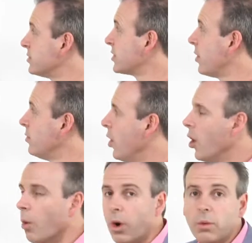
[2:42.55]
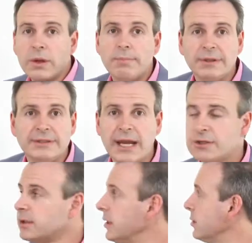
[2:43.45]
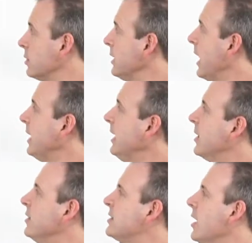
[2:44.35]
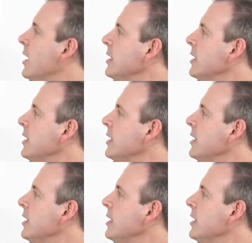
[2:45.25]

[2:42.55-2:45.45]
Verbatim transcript: So what we're potentially looking at here is,